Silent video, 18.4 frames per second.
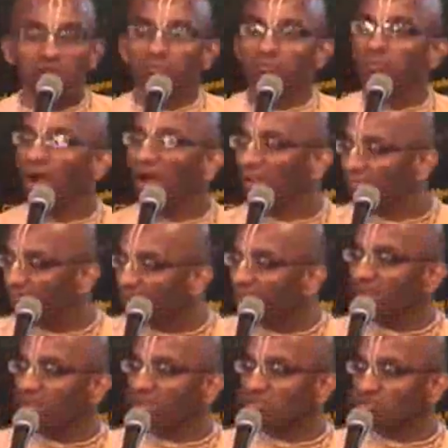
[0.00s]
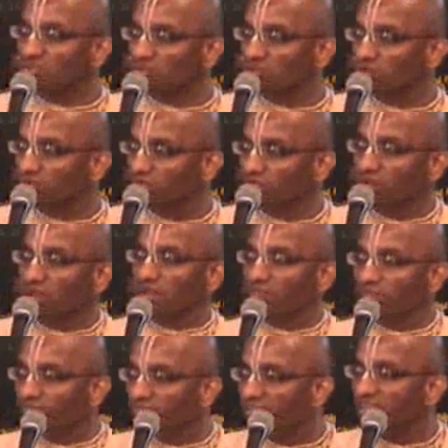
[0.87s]
by which
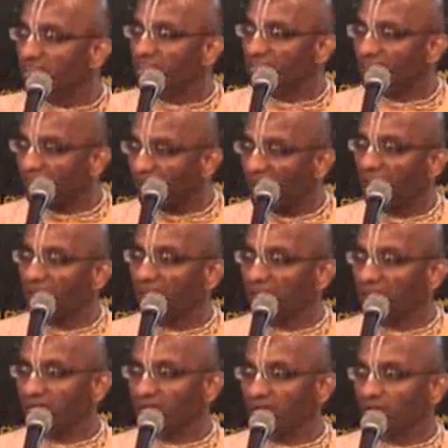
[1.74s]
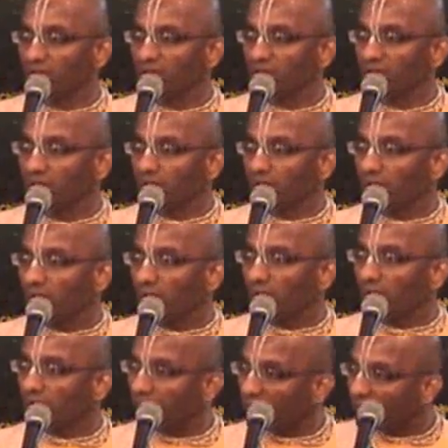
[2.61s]
we can
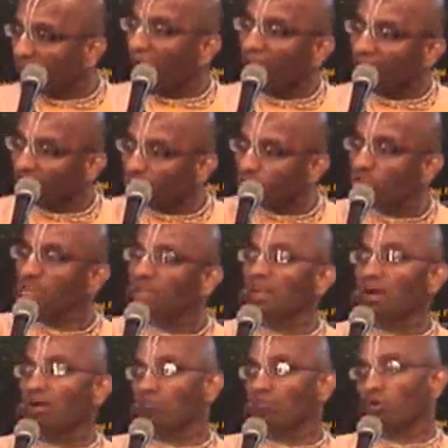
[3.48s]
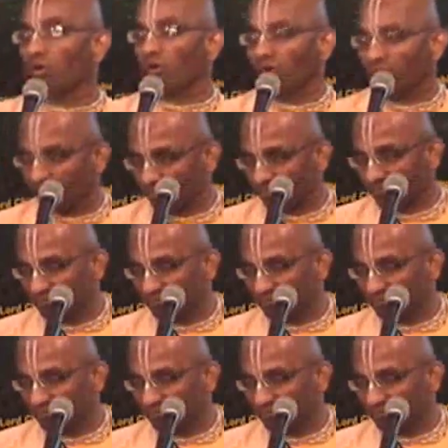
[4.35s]
actually love God.